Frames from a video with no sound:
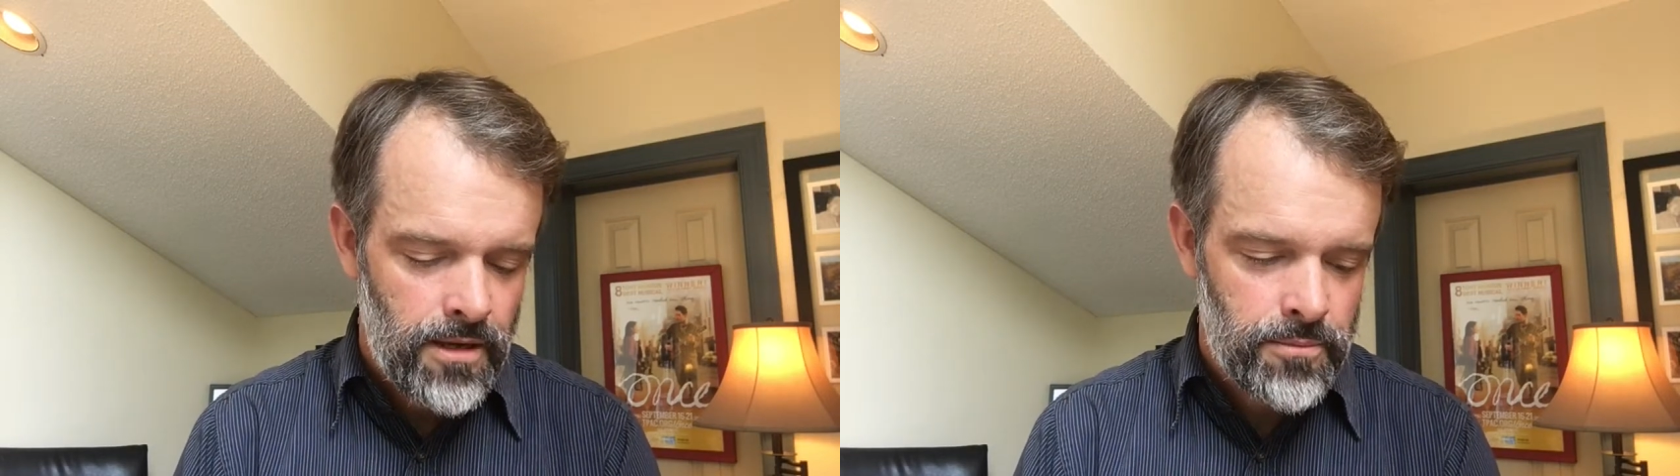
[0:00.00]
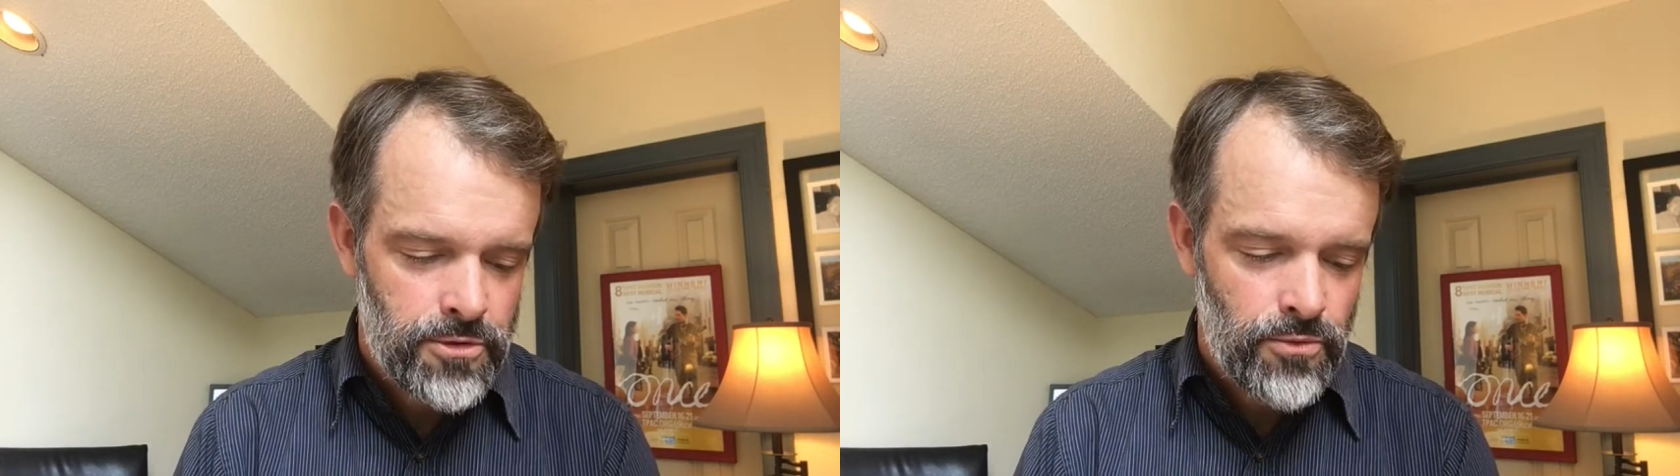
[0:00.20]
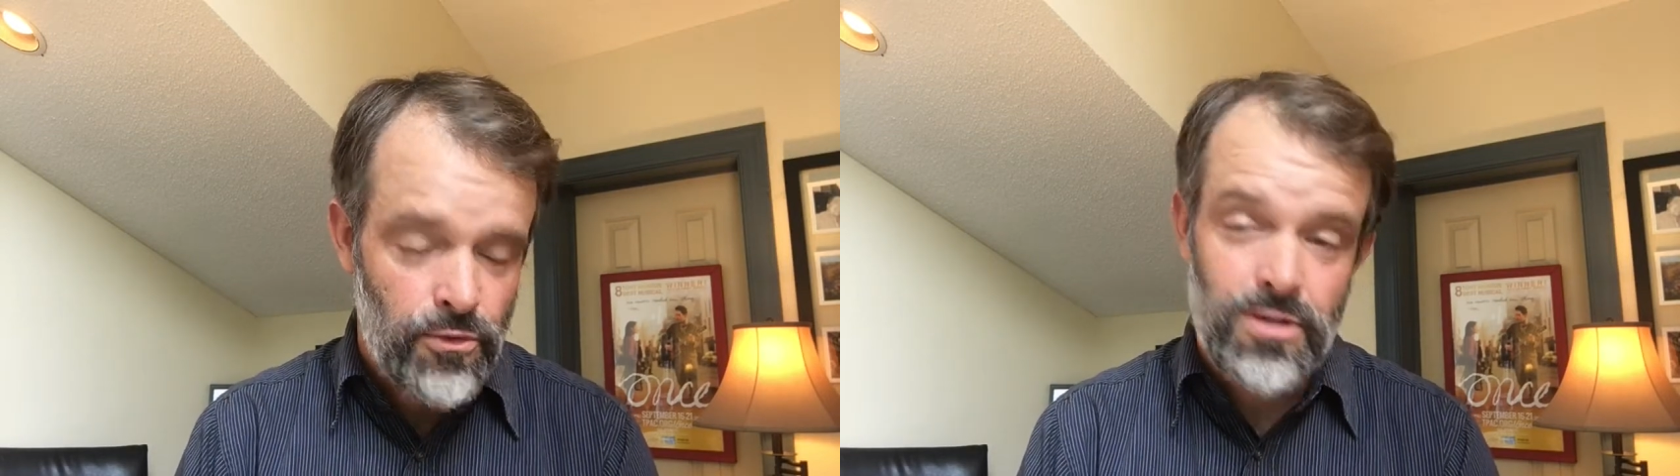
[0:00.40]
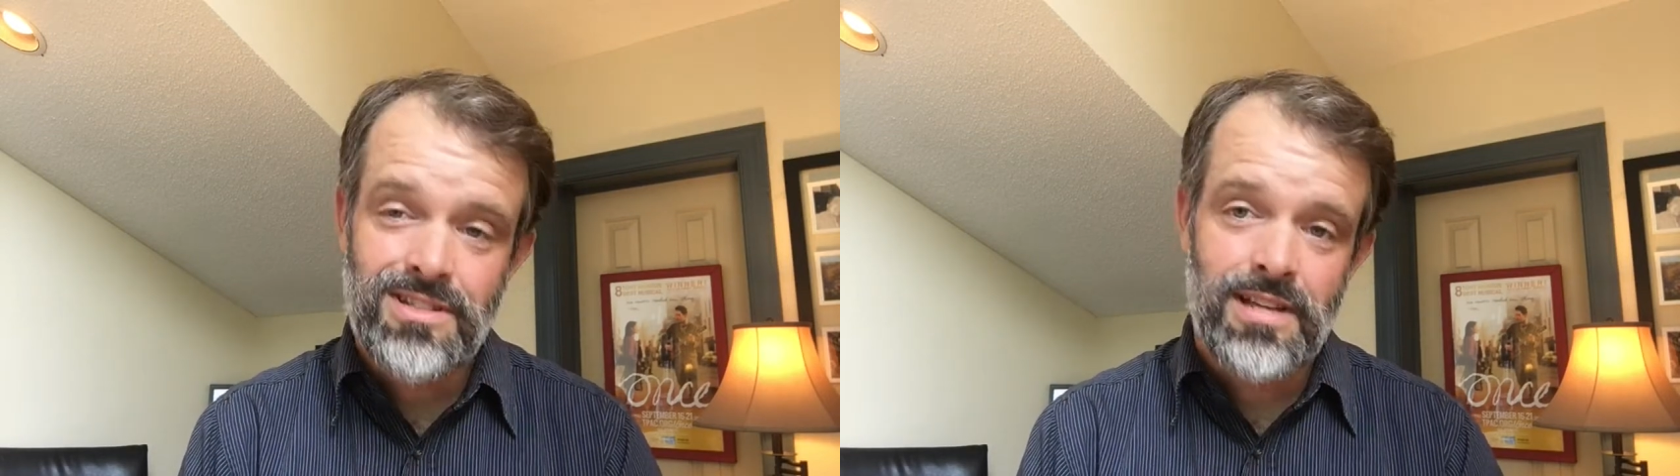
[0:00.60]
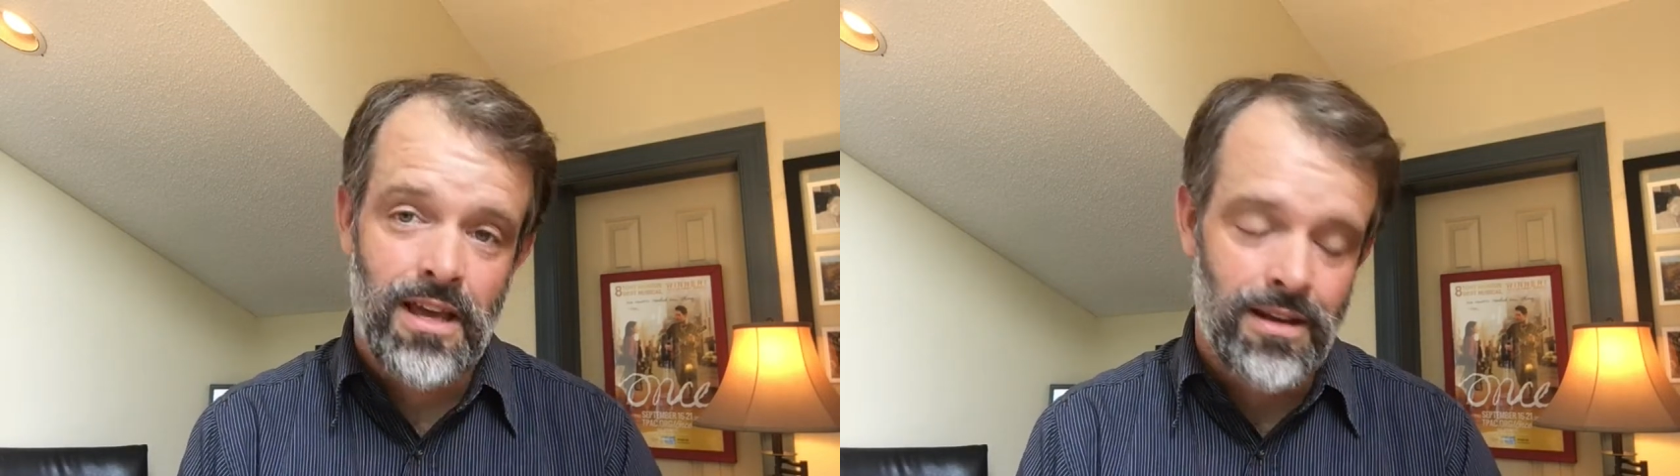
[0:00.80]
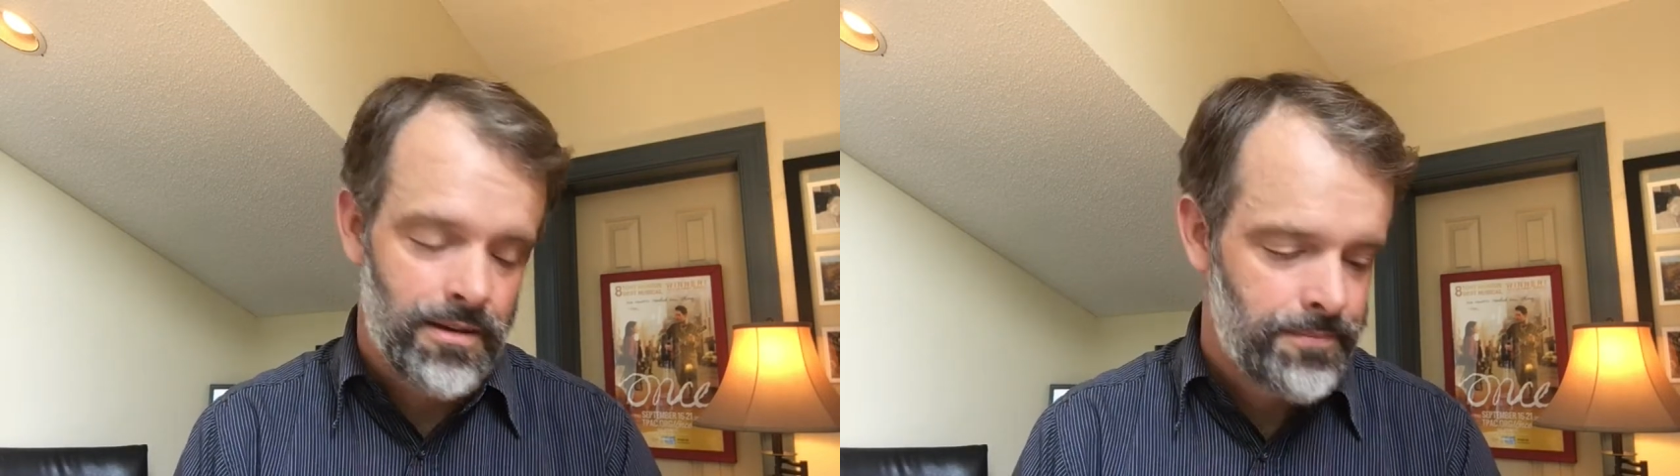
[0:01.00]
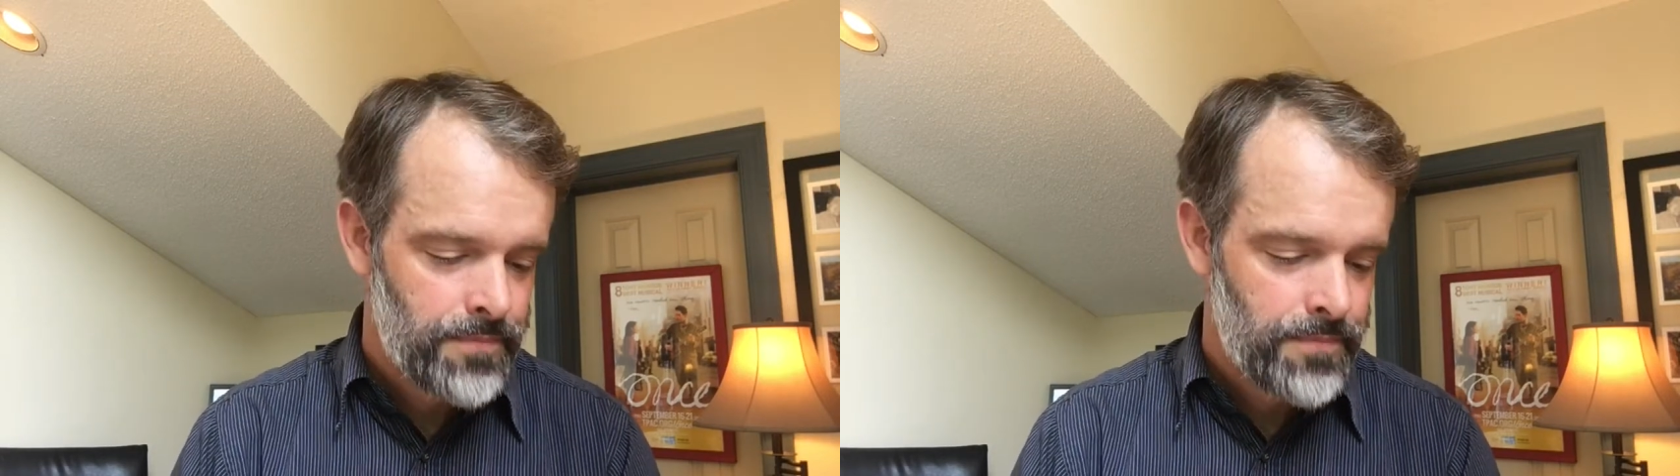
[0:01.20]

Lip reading: So verse 10,